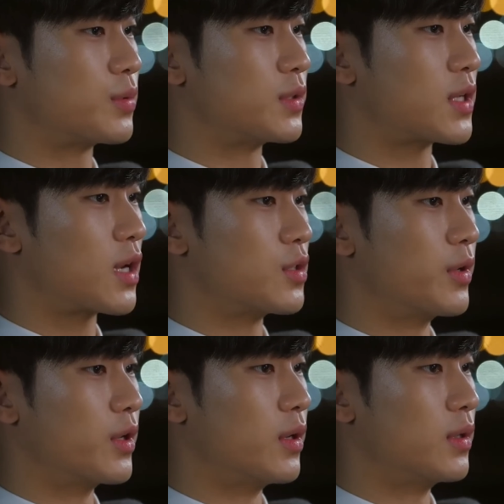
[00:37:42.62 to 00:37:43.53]
and walked with
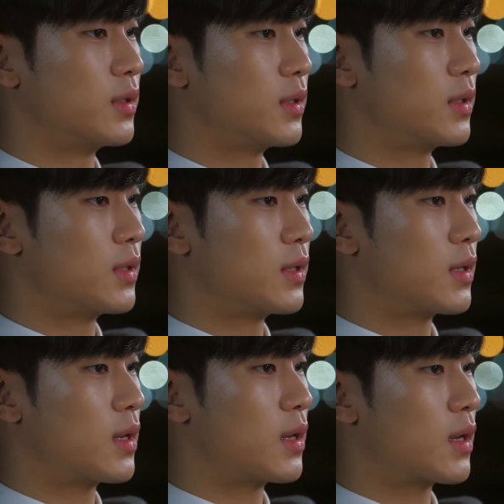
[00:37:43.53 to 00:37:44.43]
her in front of the other
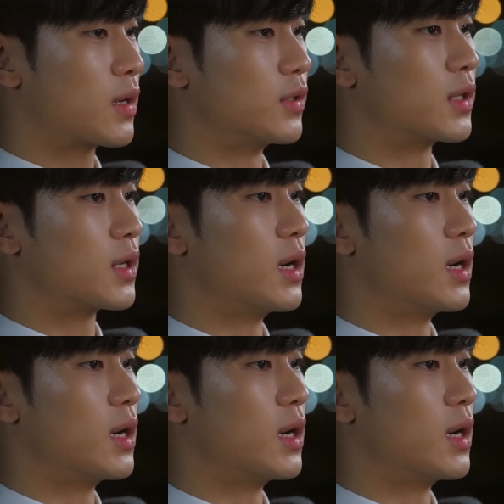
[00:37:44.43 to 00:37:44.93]
girl, who was now